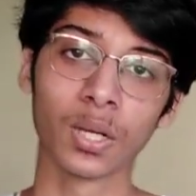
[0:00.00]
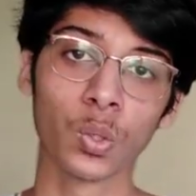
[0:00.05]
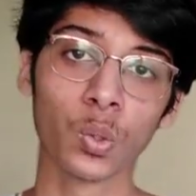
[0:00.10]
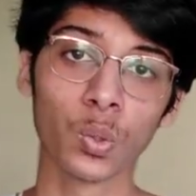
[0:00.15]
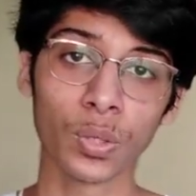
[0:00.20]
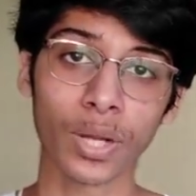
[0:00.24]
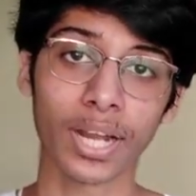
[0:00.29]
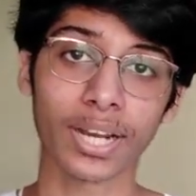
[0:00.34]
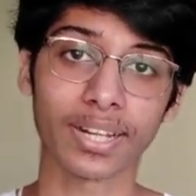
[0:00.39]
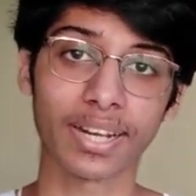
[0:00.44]

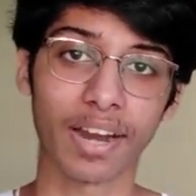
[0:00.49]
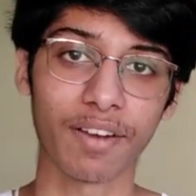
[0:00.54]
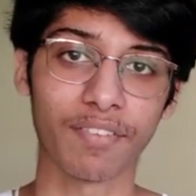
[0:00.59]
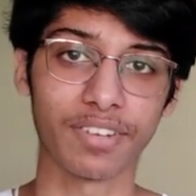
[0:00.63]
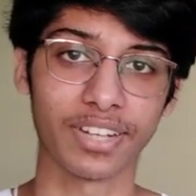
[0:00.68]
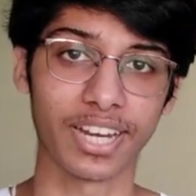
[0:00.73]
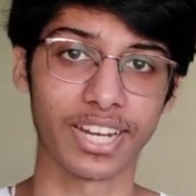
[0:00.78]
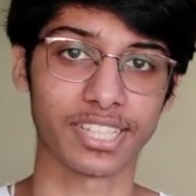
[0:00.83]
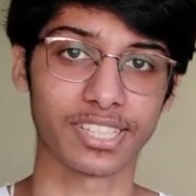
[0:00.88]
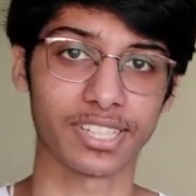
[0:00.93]
lunar
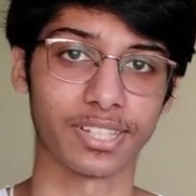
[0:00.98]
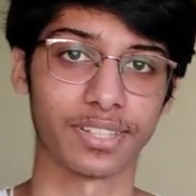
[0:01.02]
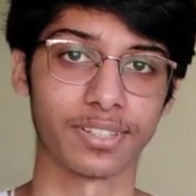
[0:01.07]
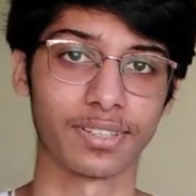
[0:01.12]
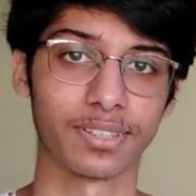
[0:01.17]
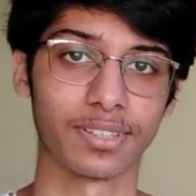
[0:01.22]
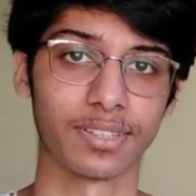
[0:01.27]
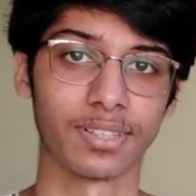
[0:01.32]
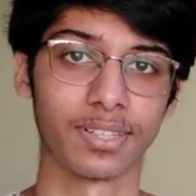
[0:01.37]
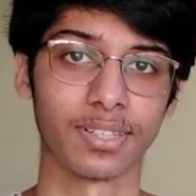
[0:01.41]
gravitation,
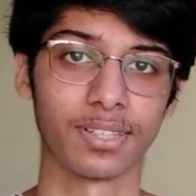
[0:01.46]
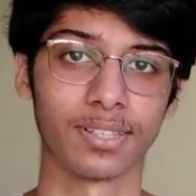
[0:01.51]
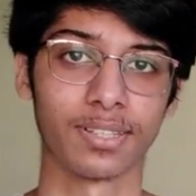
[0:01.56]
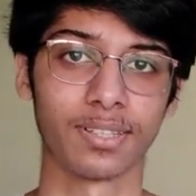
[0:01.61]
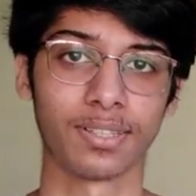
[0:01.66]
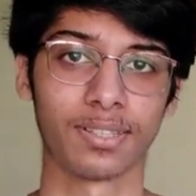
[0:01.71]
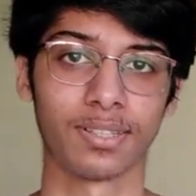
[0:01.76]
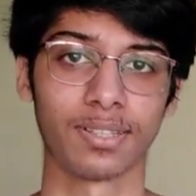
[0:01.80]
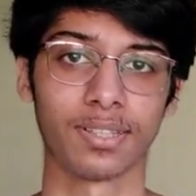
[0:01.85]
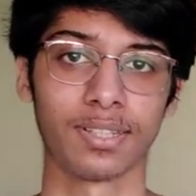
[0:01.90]

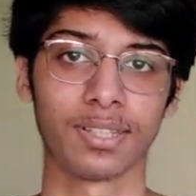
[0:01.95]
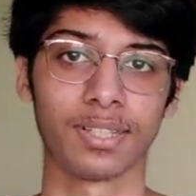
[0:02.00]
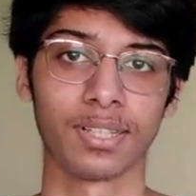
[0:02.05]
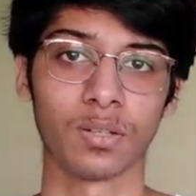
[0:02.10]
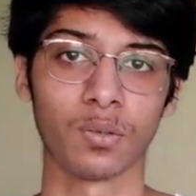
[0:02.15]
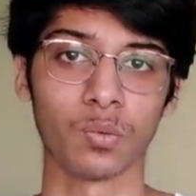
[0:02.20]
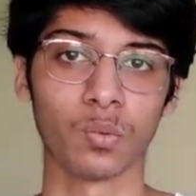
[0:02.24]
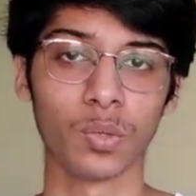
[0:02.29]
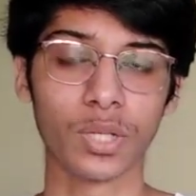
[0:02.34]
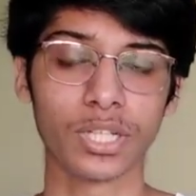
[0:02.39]

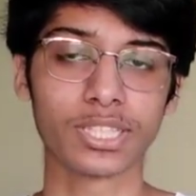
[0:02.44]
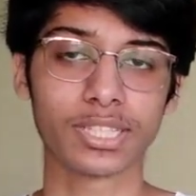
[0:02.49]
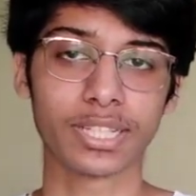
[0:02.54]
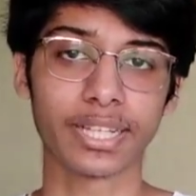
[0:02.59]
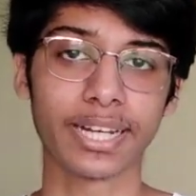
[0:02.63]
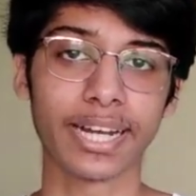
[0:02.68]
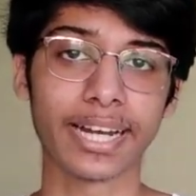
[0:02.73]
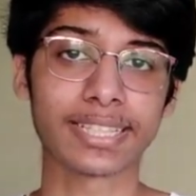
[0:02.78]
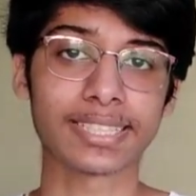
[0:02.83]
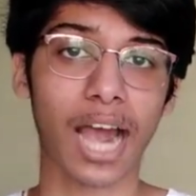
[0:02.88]
which
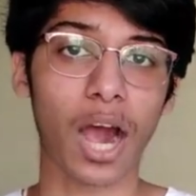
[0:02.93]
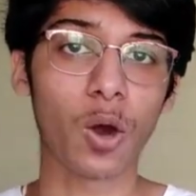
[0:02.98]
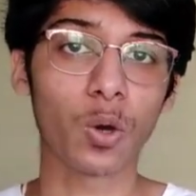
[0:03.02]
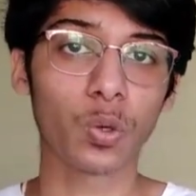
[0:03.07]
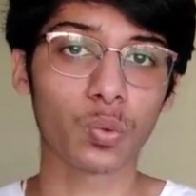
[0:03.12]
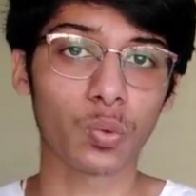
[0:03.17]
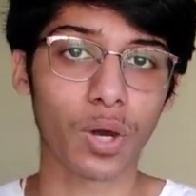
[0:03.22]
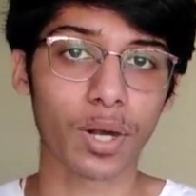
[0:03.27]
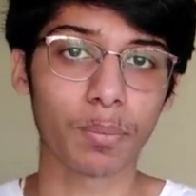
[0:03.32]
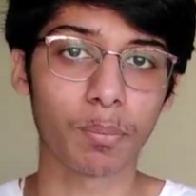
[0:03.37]
creates
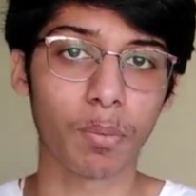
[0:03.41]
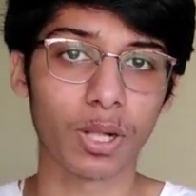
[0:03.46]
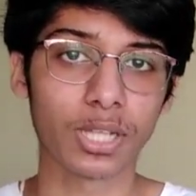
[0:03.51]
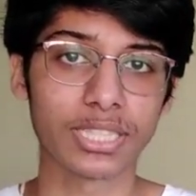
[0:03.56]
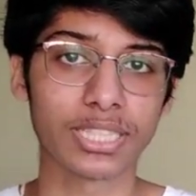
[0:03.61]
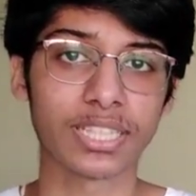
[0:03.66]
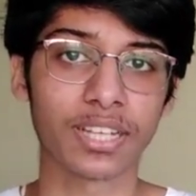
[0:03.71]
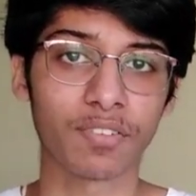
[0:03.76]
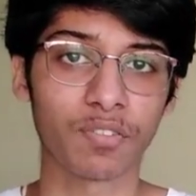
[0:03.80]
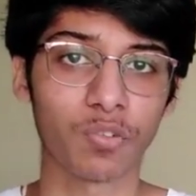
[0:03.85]
outward
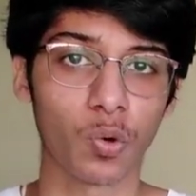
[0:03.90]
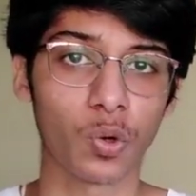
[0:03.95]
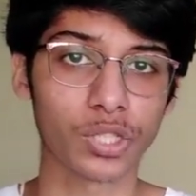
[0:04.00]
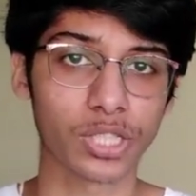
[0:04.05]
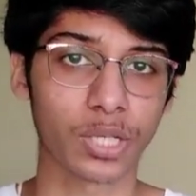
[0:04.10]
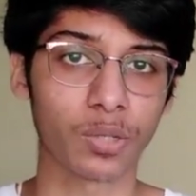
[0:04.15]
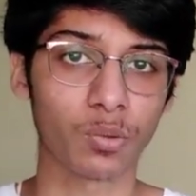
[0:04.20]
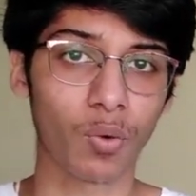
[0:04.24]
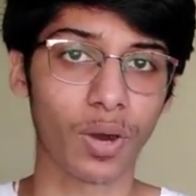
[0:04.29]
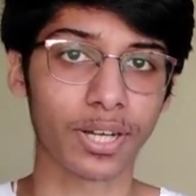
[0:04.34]
bulging of
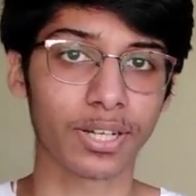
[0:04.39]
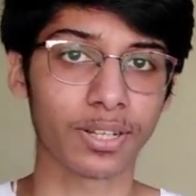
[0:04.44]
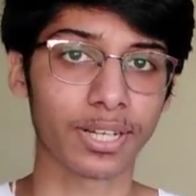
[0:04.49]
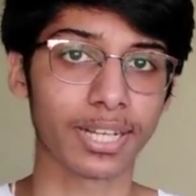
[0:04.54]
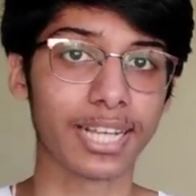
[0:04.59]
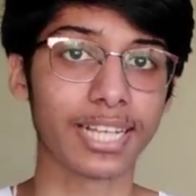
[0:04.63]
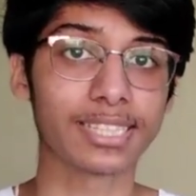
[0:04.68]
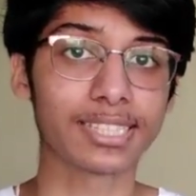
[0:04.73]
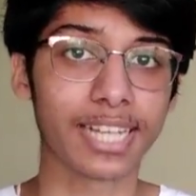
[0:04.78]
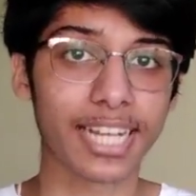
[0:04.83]
ocean water,
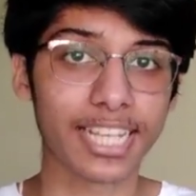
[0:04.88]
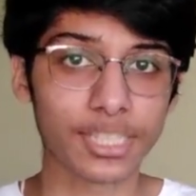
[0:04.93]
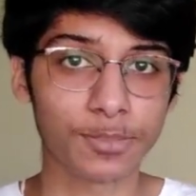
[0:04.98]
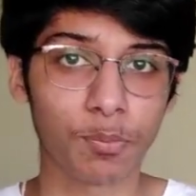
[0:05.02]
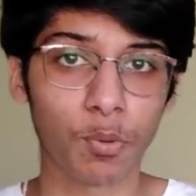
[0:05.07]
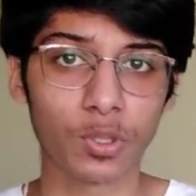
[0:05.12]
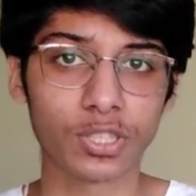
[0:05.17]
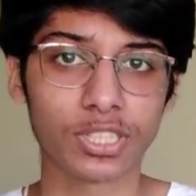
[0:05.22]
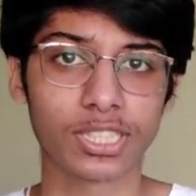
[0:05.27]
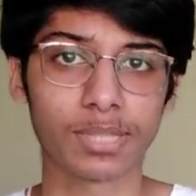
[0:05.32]
is
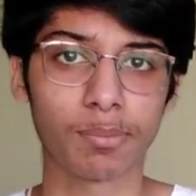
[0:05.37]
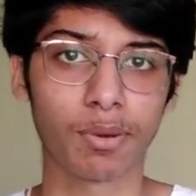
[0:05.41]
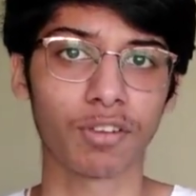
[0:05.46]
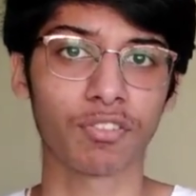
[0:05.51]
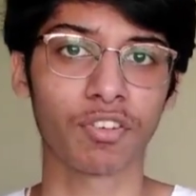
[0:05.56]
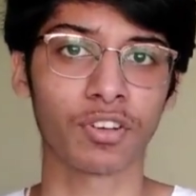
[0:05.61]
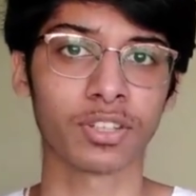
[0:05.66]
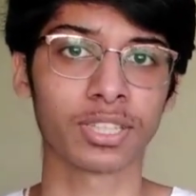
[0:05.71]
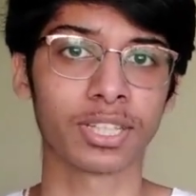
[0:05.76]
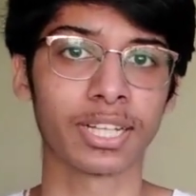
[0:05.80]

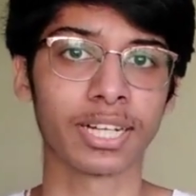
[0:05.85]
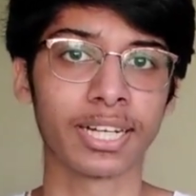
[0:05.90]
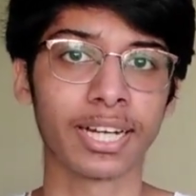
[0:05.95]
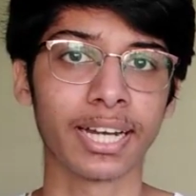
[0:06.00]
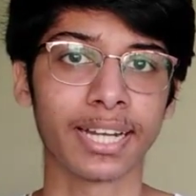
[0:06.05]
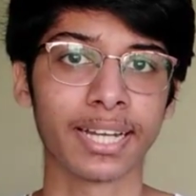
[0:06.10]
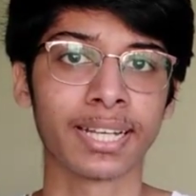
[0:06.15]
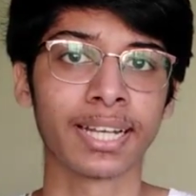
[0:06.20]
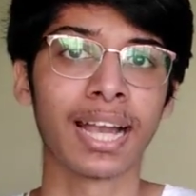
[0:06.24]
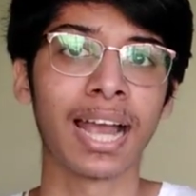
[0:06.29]
responsible for
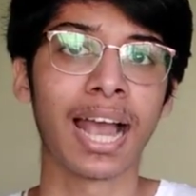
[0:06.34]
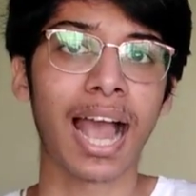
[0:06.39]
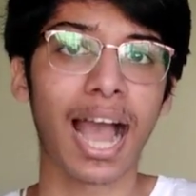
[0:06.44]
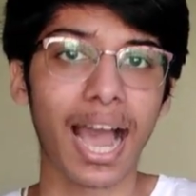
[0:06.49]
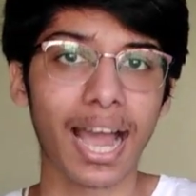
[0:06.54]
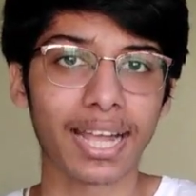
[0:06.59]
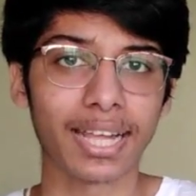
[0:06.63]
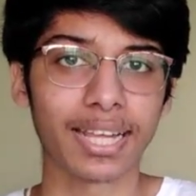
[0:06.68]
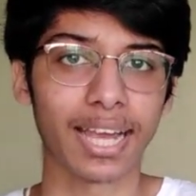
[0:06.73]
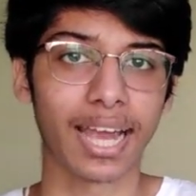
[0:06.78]
creating
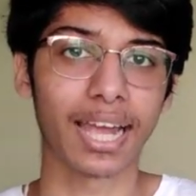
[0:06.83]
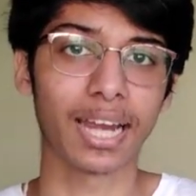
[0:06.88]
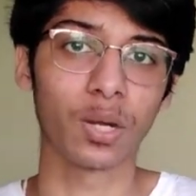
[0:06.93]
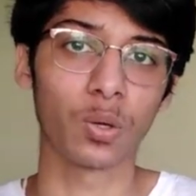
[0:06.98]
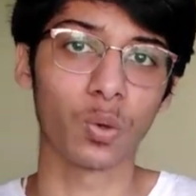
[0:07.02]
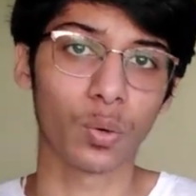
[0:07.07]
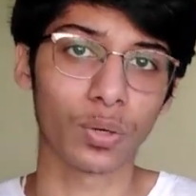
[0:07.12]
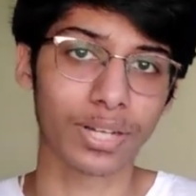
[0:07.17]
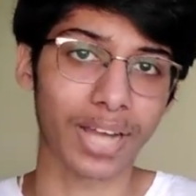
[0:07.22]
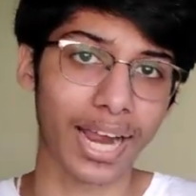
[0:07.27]
high
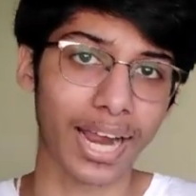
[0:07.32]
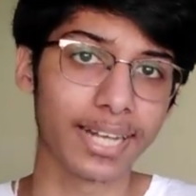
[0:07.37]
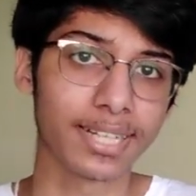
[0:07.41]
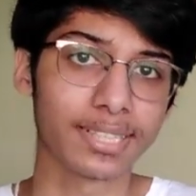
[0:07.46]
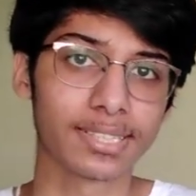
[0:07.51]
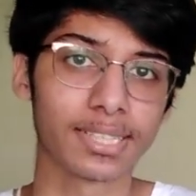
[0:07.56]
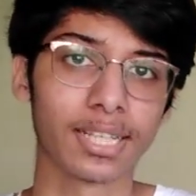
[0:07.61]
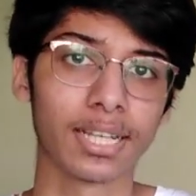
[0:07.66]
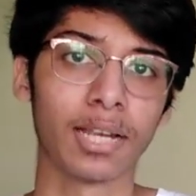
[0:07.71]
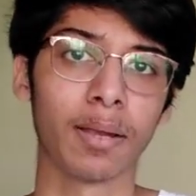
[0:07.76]
and low
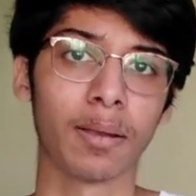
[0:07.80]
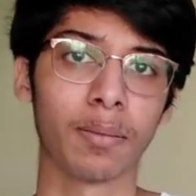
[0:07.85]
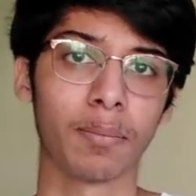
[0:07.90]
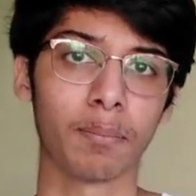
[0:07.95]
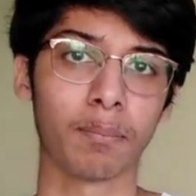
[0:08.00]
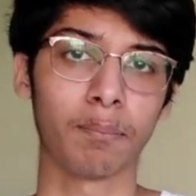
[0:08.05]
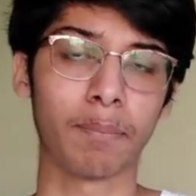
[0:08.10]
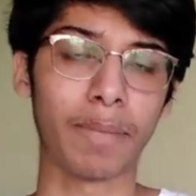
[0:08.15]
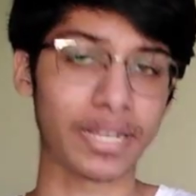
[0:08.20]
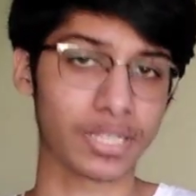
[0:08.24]
tides
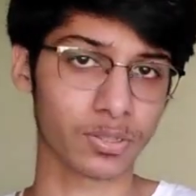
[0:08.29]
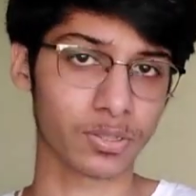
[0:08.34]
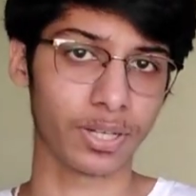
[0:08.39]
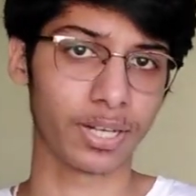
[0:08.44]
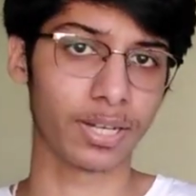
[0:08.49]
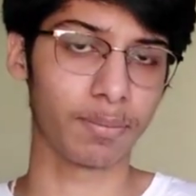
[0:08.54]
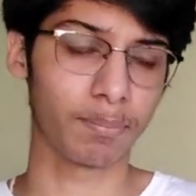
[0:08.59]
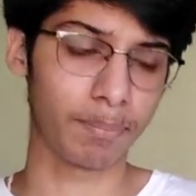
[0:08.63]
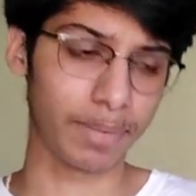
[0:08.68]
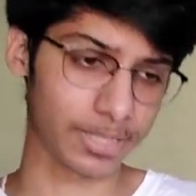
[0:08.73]

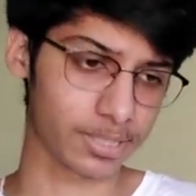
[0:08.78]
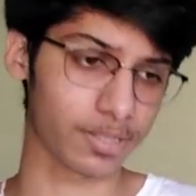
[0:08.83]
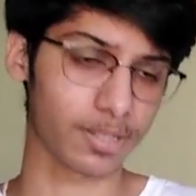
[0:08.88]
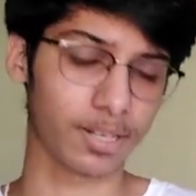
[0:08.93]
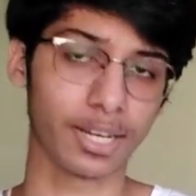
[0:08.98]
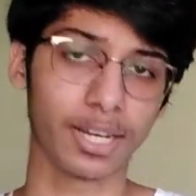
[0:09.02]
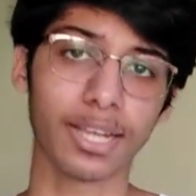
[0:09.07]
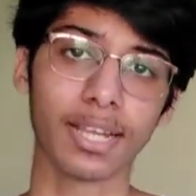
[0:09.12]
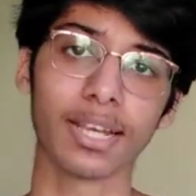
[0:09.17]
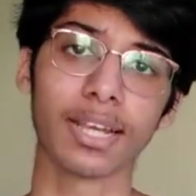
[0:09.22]

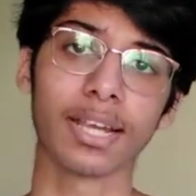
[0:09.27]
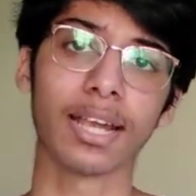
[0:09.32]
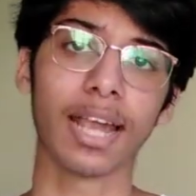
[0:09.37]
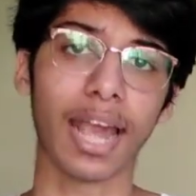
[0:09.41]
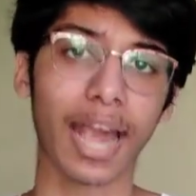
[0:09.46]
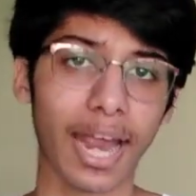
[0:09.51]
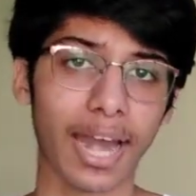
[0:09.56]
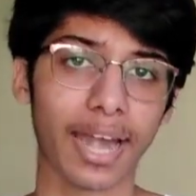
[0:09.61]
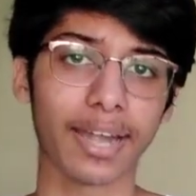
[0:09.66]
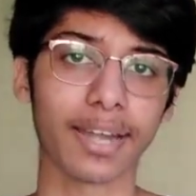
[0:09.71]
measurably
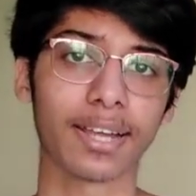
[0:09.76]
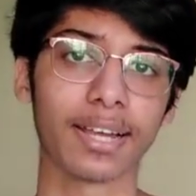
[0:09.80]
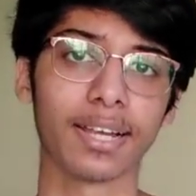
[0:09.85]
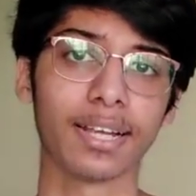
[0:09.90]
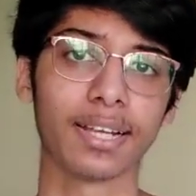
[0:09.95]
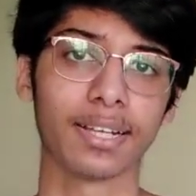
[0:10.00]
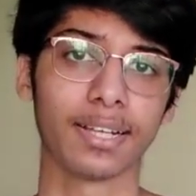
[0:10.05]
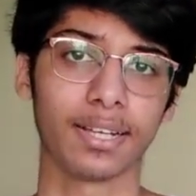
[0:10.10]
and